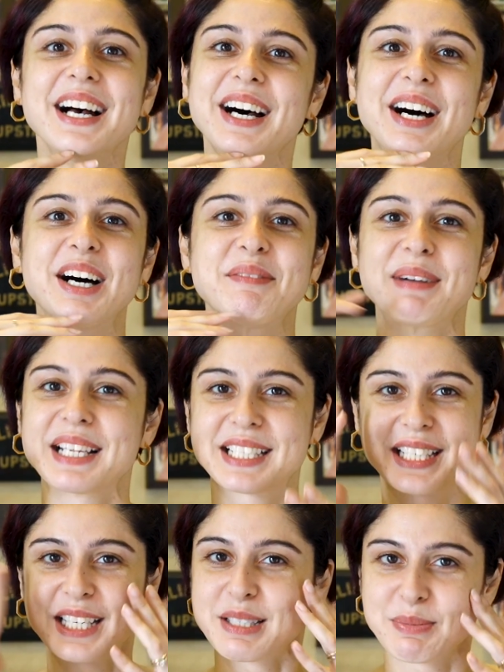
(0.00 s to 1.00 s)
my
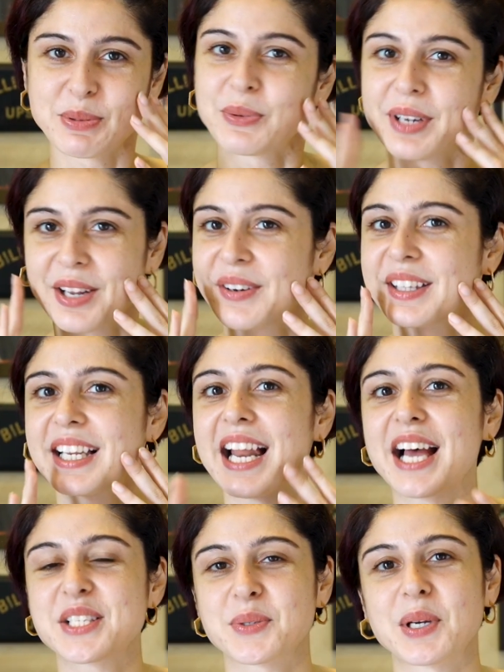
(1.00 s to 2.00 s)
skin is broken out in the
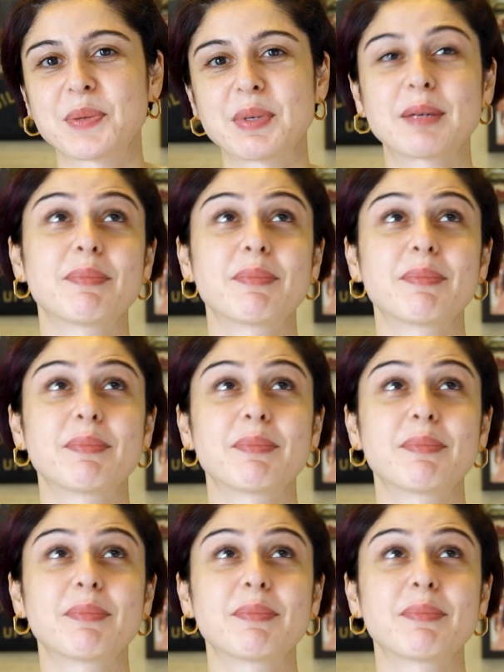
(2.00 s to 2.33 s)
last 1 week,